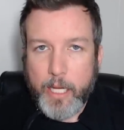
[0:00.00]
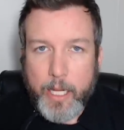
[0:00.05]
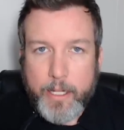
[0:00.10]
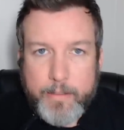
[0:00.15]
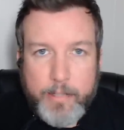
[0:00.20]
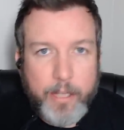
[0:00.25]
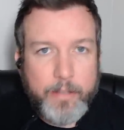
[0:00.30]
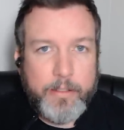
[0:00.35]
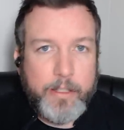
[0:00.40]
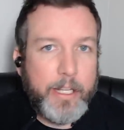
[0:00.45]
It
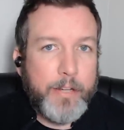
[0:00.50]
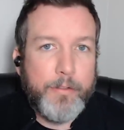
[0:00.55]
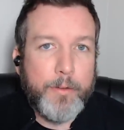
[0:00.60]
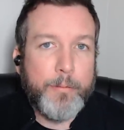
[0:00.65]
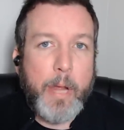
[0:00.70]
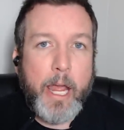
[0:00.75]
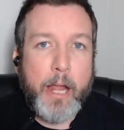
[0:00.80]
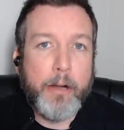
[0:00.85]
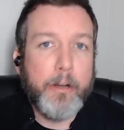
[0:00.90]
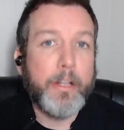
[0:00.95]
doesn't even
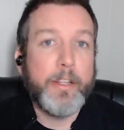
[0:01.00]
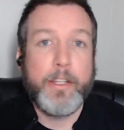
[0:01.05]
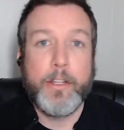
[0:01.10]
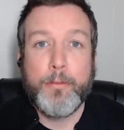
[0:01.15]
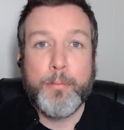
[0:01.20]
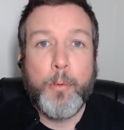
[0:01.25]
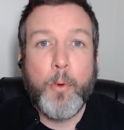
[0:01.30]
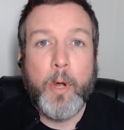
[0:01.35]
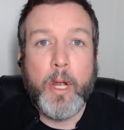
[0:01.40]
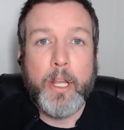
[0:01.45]
matter at
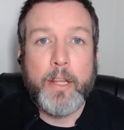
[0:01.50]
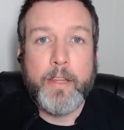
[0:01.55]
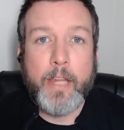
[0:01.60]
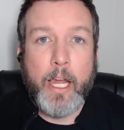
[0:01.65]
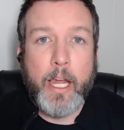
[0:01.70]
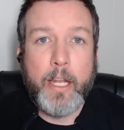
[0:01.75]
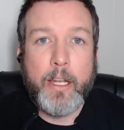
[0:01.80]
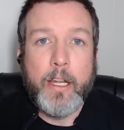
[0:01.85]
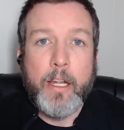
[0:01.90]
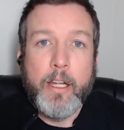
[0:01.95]
this point
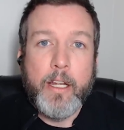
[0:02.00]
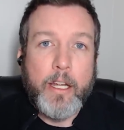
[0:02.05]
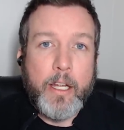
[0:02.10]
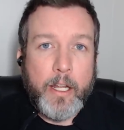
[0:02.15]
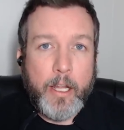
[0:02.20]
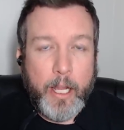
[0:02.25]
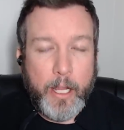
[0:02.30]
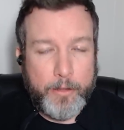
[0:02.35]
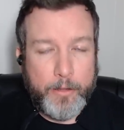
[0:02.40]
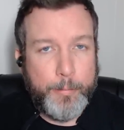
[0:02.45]
that
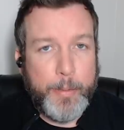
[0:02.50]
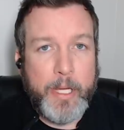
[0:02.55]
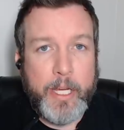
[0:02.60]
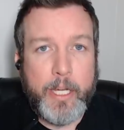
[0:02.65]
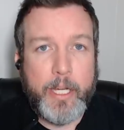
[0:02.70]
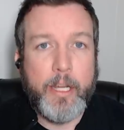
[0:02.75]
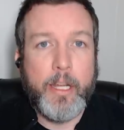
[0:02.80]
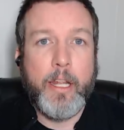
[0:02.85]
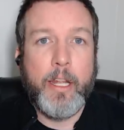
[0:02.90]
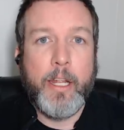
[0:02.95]
it's
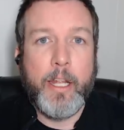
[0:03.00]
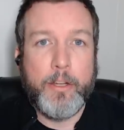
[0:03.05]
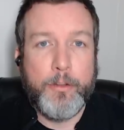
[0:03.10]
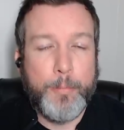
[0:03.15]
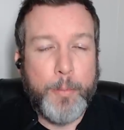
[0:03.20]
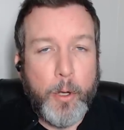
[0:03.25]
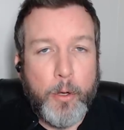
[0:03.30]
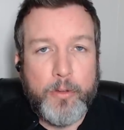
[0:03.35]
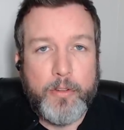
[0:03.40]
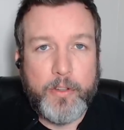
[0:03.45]
being
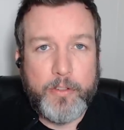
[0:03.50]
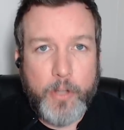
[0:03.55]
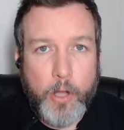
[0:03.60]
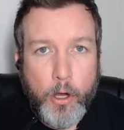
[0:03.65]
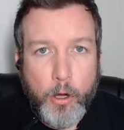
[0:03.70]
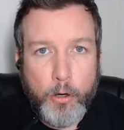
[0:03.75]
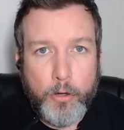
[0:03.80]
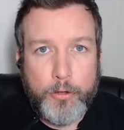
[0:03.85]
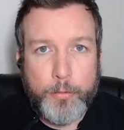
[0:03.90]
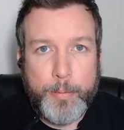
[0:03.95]
exposed as a
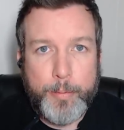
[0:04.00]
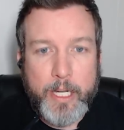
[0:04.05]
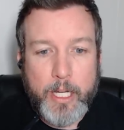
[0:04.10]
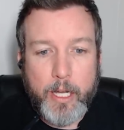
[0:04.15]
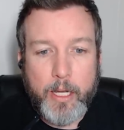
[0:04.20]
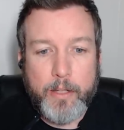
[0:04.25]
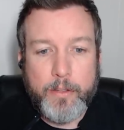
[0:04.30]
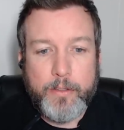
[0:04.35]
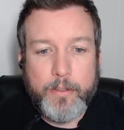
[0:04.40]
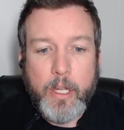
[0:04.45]
hoax,
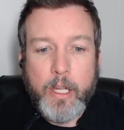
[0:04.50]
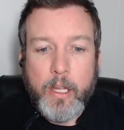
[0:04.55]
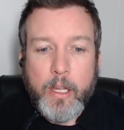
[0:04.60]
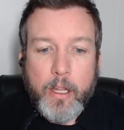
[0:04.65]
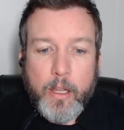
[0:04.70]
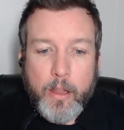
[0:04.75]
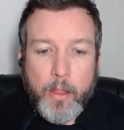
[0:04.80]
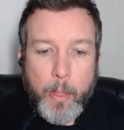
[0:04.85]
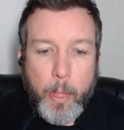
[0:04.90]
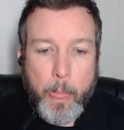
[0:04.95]
because
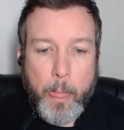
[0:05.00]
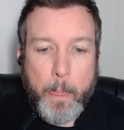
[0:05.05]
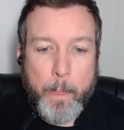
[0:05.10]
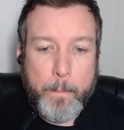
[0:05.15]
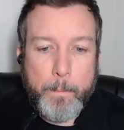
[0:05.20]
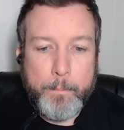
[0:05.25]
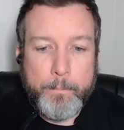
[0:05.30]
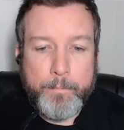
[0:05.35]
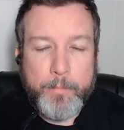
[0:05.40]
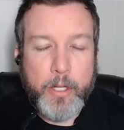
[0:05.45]

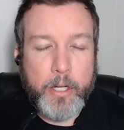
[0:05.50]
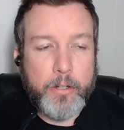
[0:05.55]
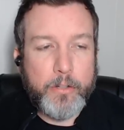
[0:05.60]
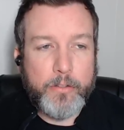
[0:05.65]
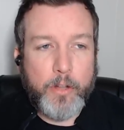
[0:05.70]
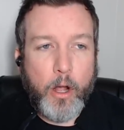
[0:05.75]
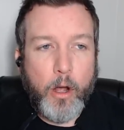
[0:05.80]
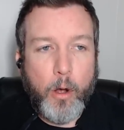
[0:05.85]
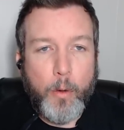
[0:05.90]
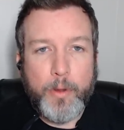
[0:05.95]

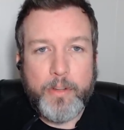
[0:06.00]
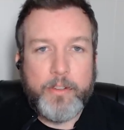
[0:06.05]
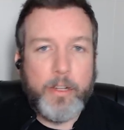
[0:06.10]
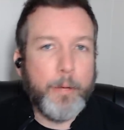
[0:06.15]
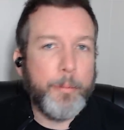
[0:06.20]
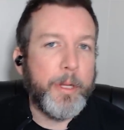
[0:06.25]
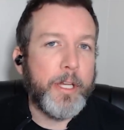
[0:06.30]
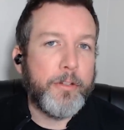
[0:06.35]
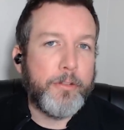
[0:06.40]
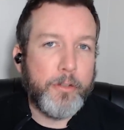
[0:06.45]
there's always
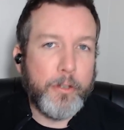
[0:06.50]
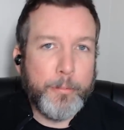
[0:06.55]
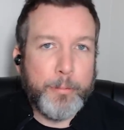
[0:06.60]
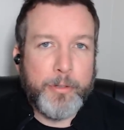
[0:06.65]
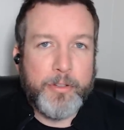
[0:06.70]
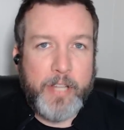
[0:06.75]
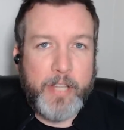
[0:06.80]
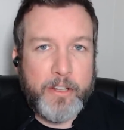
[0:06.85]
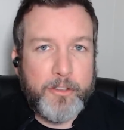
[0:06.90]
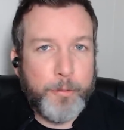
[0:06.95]
going to be a certain
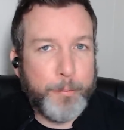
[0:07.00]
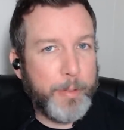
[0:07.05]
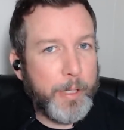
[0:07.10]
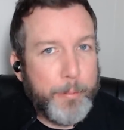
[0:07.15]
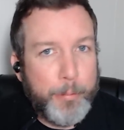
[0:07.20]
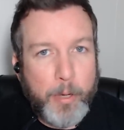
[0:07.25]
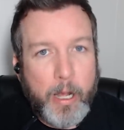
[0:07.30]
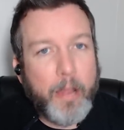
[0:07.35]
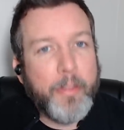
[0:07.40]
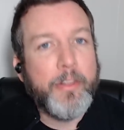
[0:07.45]
percentage of
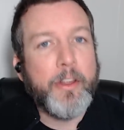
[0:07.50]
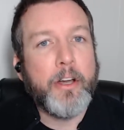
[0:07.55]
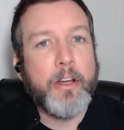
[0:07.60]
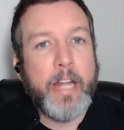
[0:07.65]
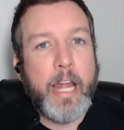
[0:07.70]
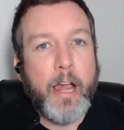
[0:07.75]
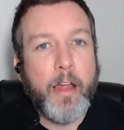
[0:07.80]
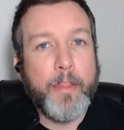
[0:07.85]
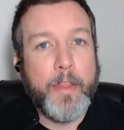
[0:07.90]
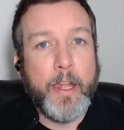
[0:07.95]
people out there
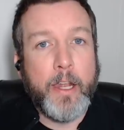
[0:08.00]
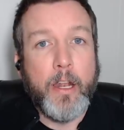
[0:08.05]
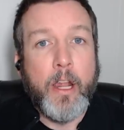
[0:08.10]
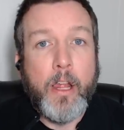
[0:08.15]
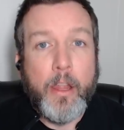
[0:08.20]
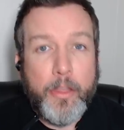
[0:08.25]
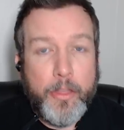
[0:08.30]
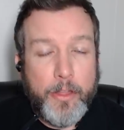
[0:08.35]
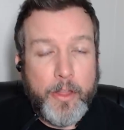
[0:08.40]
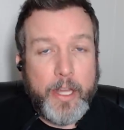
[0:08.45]
now that
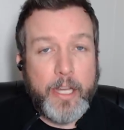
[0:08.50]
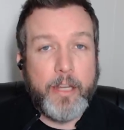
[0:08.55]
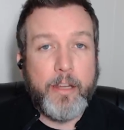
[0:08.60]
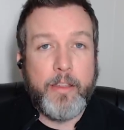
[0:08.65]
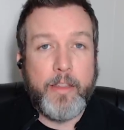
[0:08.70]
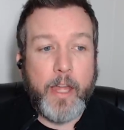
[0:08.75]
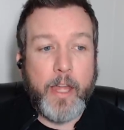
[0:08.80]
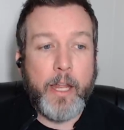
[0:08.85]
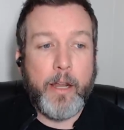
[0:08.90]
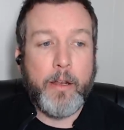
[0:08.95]
think
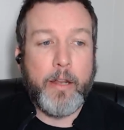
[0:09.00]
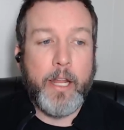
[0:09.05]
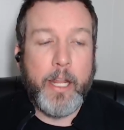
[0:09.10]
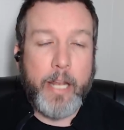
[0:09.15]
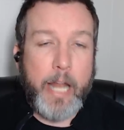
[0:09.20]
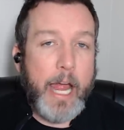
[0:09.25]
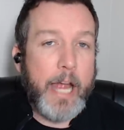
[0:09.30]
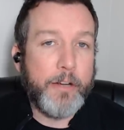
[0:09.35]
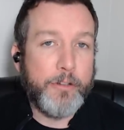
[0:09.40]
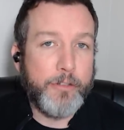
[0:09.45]
that
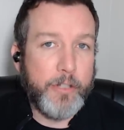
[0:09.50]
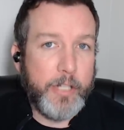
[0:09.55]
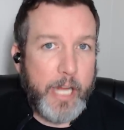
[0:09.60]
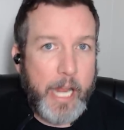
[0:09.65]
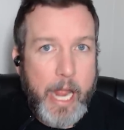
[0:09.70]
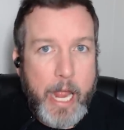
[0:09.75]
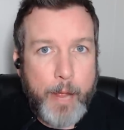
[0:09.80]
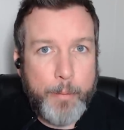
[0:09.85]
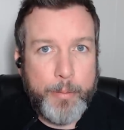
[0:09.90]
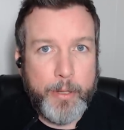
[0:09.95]
it actually
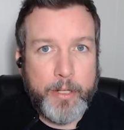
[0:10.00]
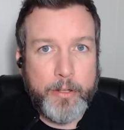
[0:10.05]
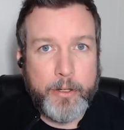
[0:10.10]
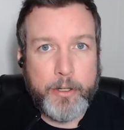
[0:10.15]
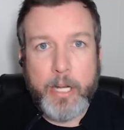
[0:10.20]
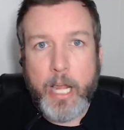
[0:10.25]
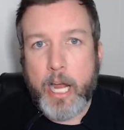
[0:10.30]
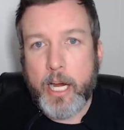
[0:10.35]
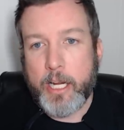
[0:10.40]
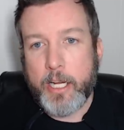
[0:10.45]
happened.
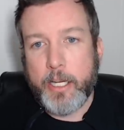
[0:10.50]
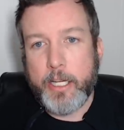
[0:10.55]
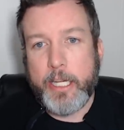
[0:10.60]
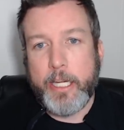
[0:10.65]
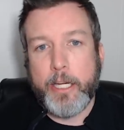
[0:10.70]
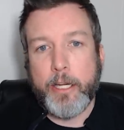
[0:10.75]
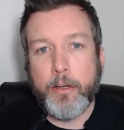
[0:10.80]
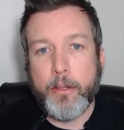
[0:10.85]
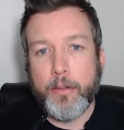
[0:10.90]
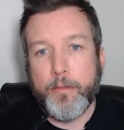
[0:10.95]
They're not going to
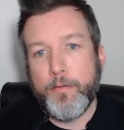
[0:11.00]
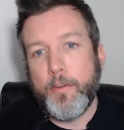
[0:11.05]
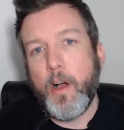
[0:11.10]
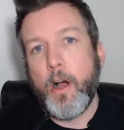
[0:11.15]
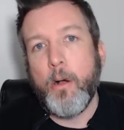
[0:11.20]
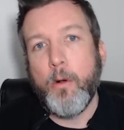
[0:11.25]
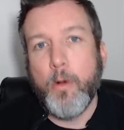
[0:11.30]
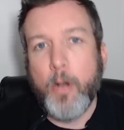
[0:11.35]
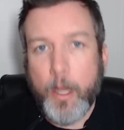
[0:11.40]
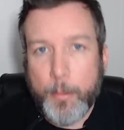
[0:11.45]
hear the
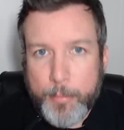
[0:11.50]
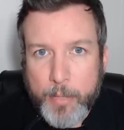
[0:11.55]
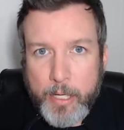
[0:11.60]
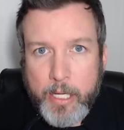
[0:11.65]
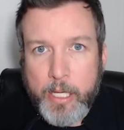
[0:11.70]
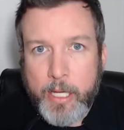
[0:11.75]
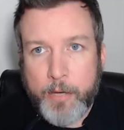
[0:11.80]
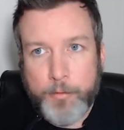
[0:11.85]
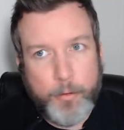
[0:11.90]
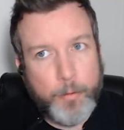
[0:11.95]
follow-up
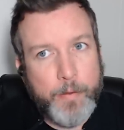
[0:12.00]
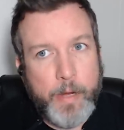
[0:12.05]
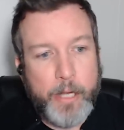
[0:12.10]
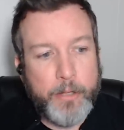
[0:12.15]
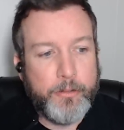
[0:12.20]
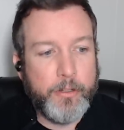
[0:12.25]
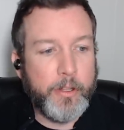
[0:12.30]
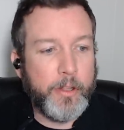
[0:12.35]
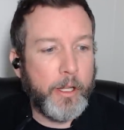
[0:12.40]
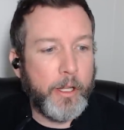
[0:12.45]

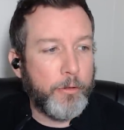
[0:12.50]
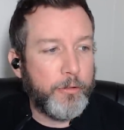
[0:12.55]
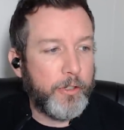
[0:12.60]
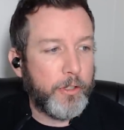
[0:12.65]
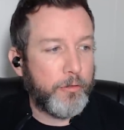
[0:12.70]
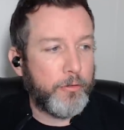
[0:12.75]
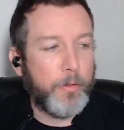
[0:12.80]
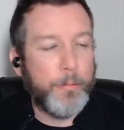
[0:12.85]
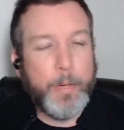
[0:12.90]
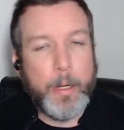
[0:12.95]
information. They'll
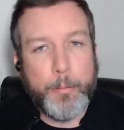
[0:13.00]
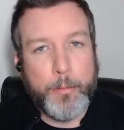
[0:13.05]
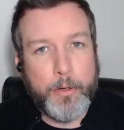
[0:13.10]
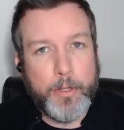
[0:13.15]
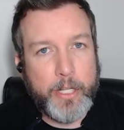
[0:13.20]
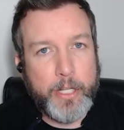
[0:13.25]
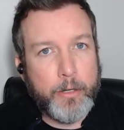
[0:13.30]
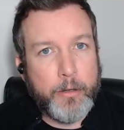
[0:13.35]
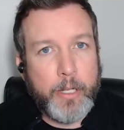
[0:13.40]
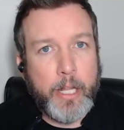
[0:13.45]
just remember
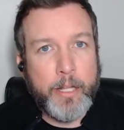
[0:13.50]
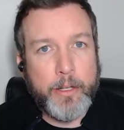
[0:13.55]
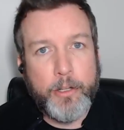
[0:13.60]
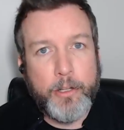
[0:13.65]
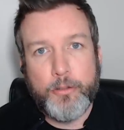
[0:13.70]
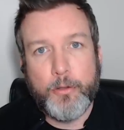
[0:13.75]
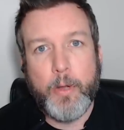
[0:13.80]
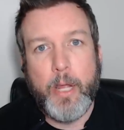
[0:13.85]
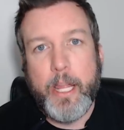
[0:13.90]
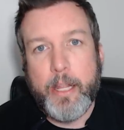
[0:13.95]
the
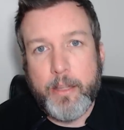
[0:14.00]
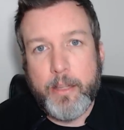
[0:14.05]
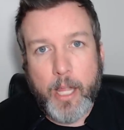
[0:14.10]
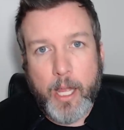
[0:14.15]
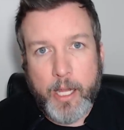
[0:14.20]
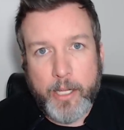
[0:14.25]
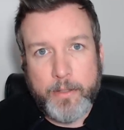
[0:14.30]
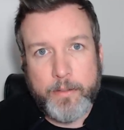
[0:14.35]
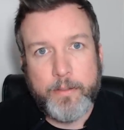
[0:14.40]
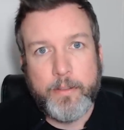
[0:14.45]
initial
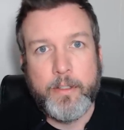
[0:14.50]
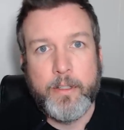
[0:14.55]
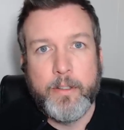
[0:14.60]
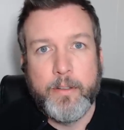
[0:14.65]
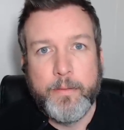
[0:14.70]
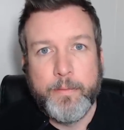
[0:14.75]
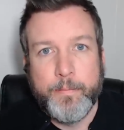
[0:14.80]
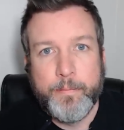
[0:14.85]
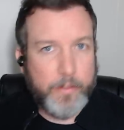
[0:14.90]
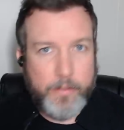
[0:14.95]
headlines.
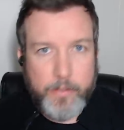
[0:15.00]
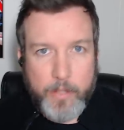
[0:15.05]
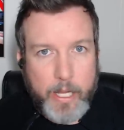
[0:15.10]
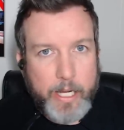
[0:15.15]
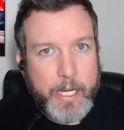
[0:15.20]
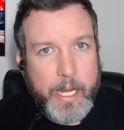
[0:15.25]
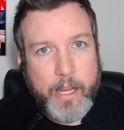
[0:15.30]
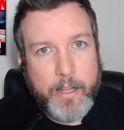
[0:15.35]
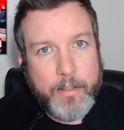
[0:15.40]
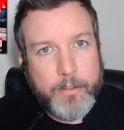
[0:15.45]
Just
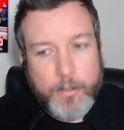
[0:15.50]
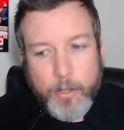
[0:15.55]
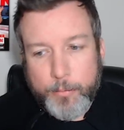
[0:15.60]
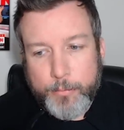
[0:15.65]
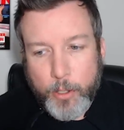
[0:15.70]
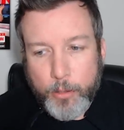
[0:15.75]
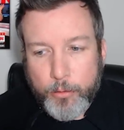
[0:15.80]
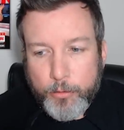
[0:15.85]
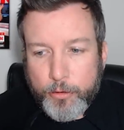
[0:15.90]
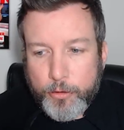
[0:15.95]
like Hands Up,
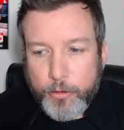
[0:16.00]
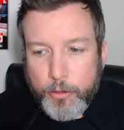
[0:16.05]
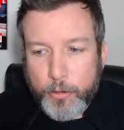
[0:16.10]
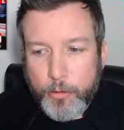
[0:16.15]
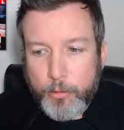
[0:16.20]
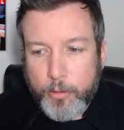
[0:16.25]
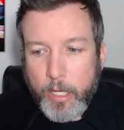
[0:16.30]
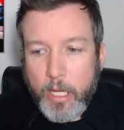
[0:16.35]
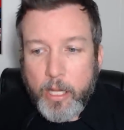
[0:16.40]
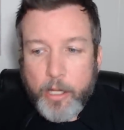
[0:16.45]
Don't
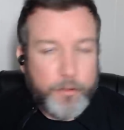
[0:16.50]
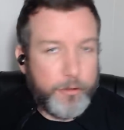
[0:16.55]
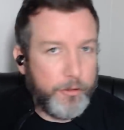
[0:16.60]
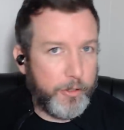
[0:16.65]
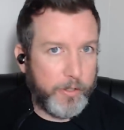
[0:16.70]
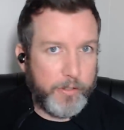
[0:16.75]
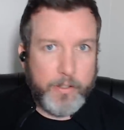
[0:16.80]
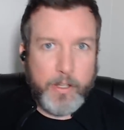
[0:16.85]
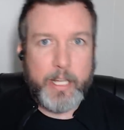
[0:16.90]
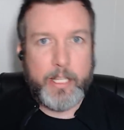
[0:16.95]
Shoot,
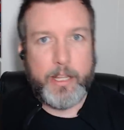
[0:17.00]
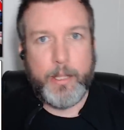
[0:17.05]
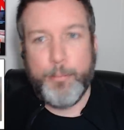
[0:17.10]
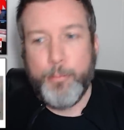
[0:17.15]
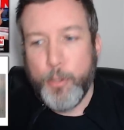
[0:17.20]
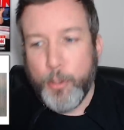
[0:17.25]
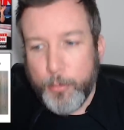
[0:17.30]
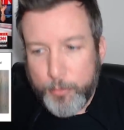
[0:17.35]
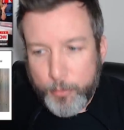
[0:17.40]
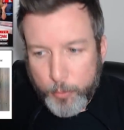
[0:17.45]
just like the
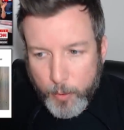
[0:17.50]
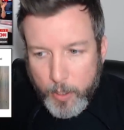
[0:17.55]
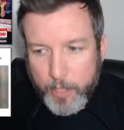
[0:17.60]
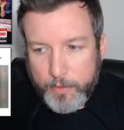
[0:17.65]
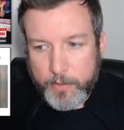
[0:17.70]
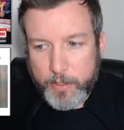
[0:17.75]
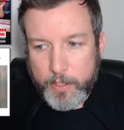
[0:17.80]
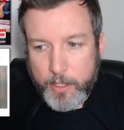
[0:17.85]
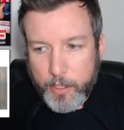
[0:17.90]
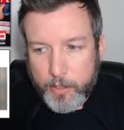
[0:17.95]
poop
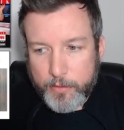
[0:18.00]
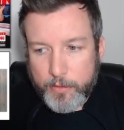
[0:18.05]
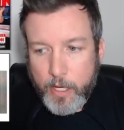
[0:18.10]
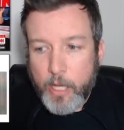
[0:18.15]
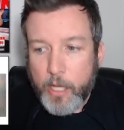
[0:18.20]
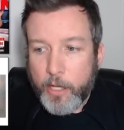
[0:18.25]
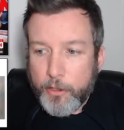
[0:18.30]
swastikas,